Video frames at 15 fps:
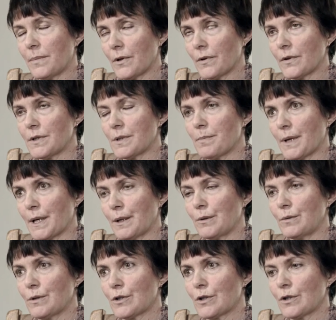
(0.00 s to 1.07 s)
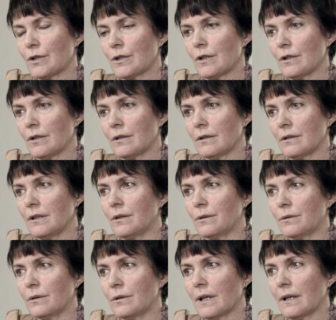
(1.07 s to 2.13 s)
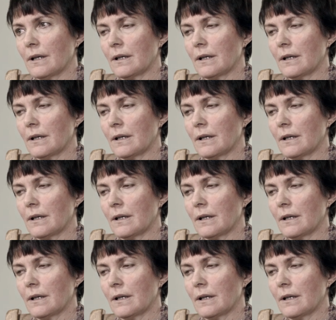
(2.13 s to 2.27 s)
bothered about, you know,